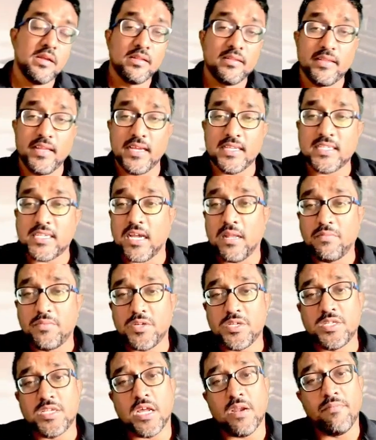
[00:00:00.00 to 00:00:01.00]
These
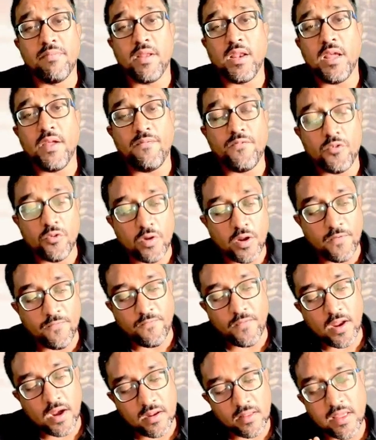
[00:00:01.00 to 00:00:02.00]
sculptures are believed to
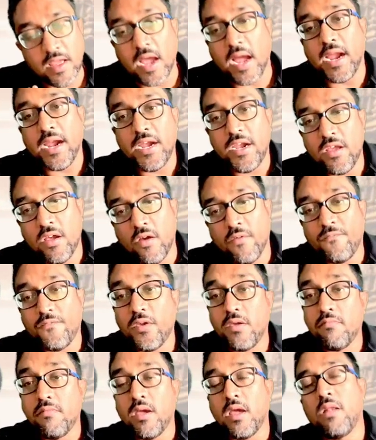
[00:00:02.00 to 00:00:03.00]
reflect the idea of
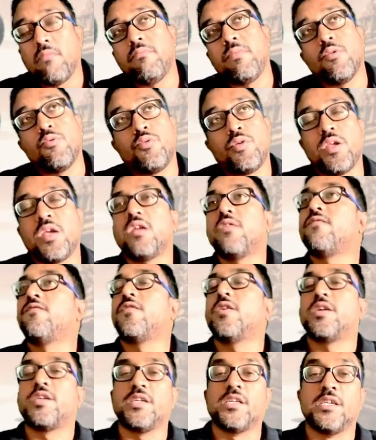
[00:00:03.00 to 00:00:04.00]
female beauty and
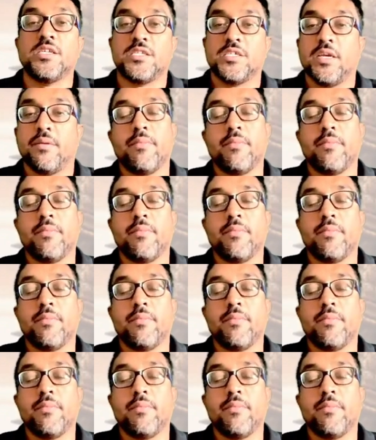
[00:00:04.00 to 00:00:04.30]
fertility.